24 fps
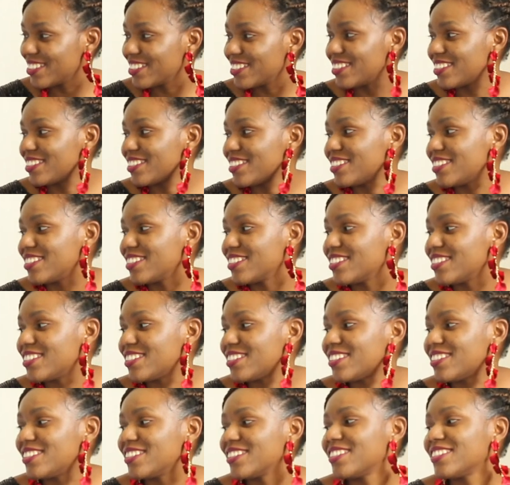
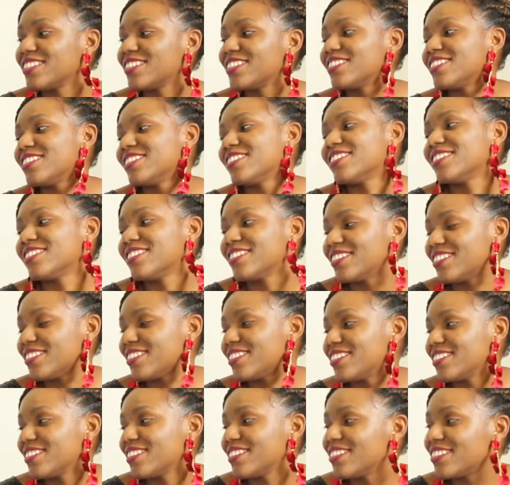
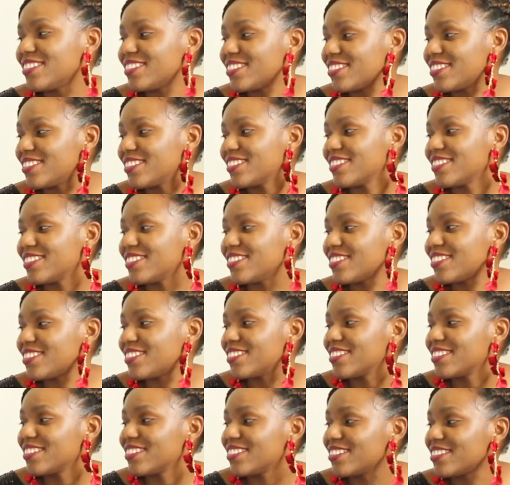
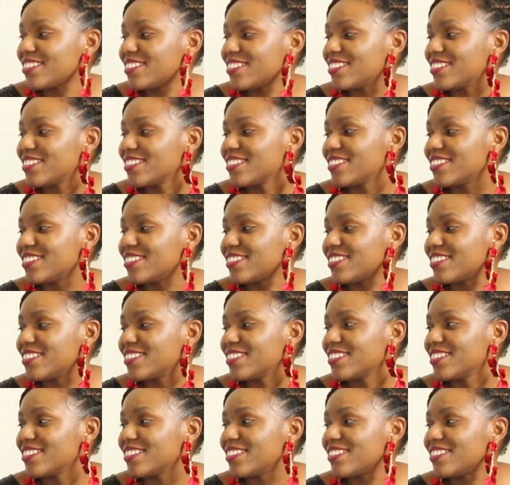
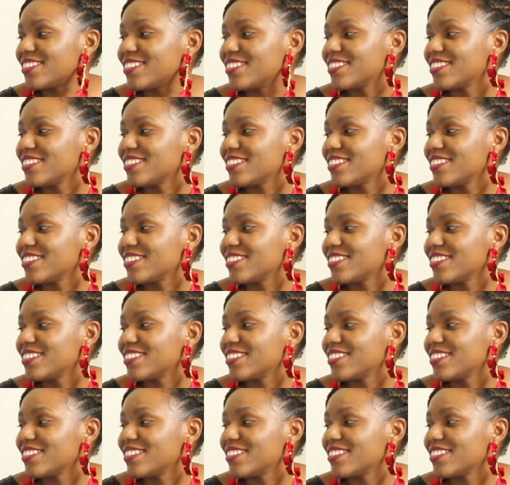[no speech]